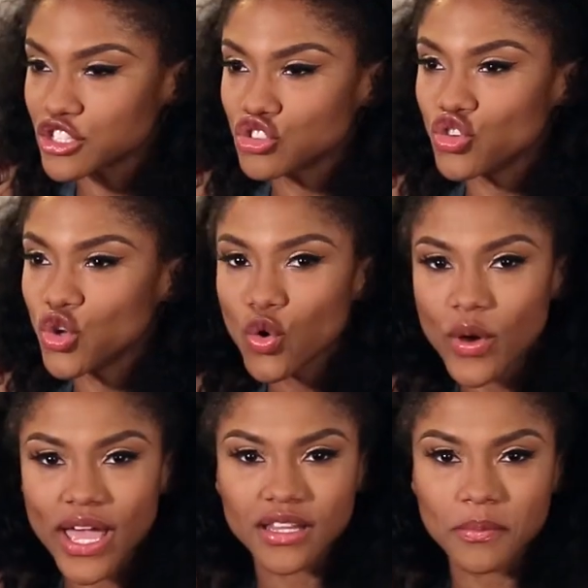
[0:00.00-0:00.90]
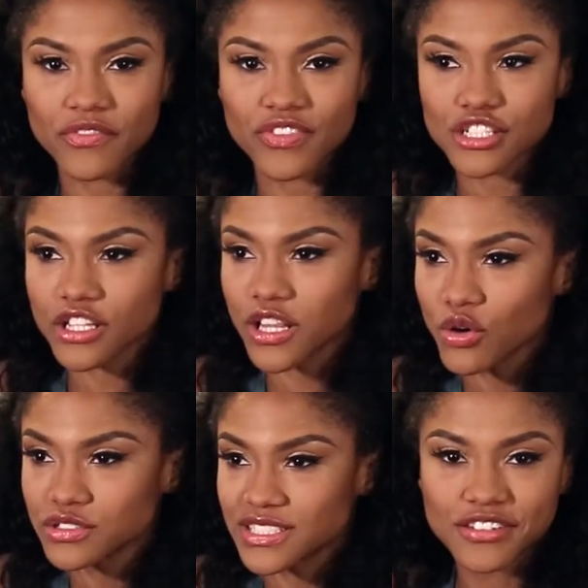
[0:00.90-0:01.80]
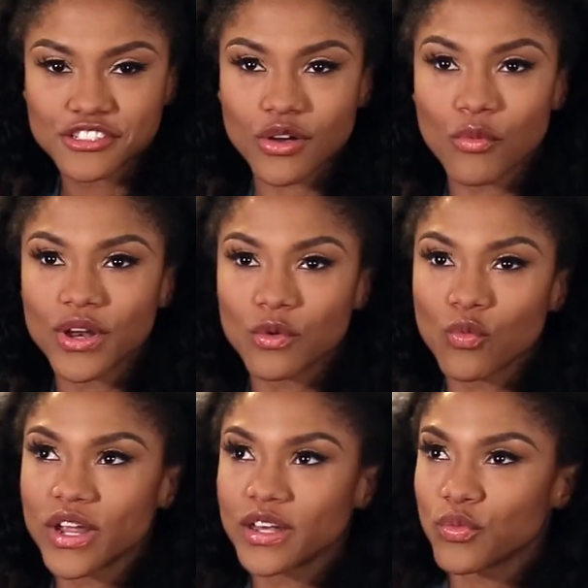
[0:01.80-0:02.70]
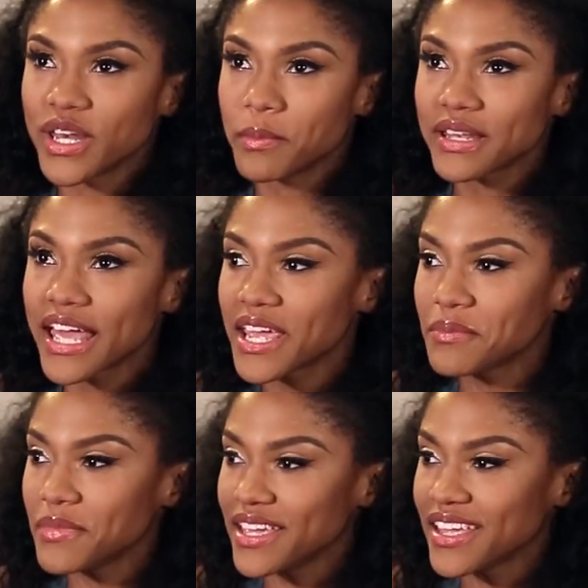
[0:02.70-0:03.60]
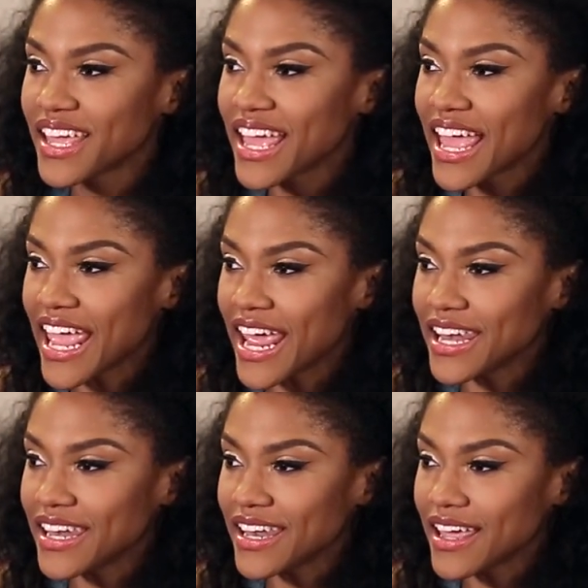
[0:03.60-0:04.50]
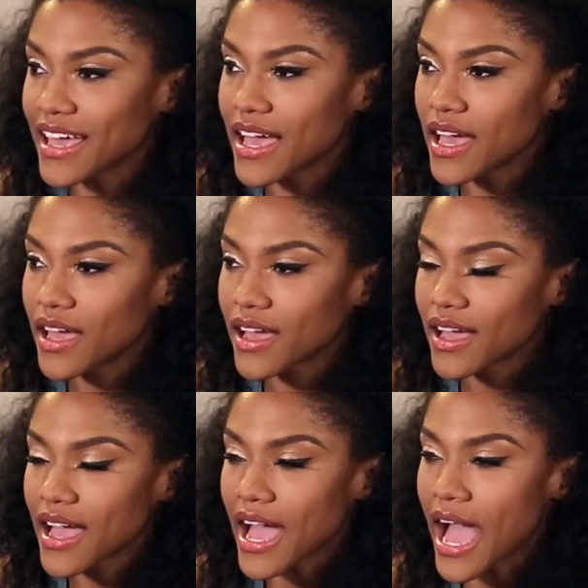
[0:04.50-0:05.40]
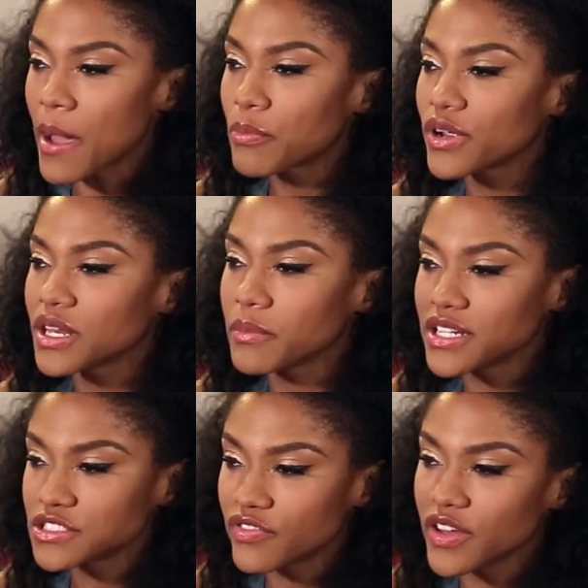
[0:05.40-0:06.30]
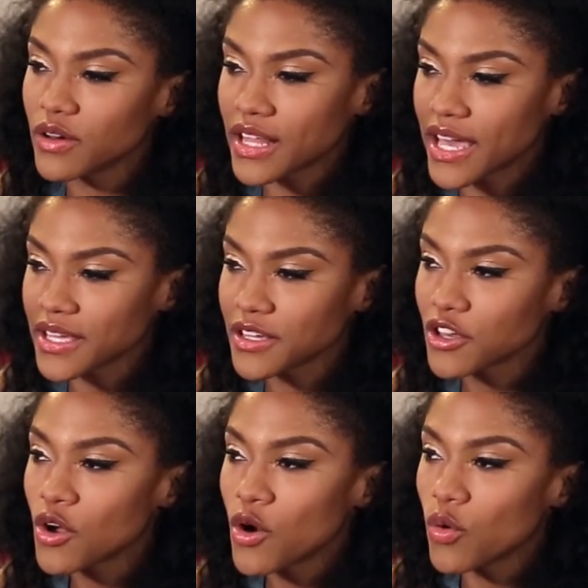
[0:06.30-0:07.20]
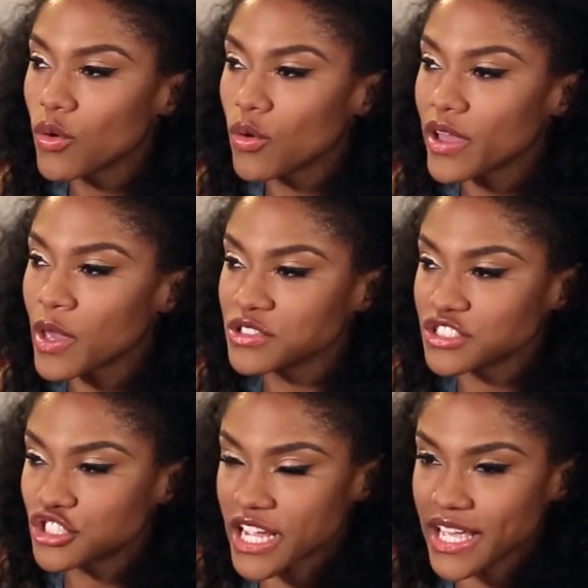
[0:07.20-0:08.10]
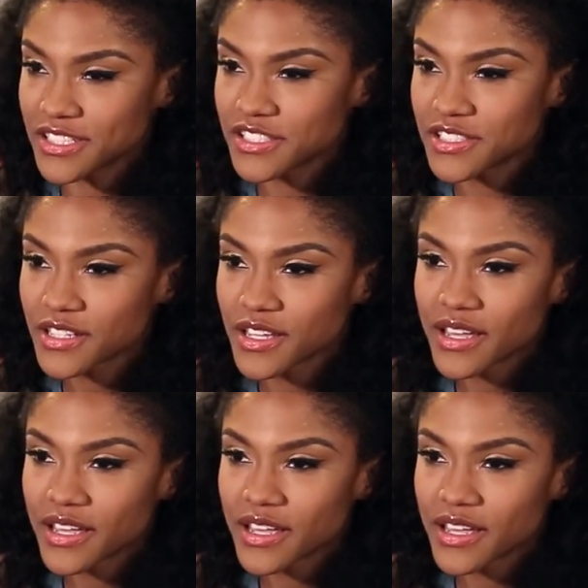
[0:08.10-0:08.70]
this new element of this closeness. So when he played me, and I pretty much felt like it was a chase.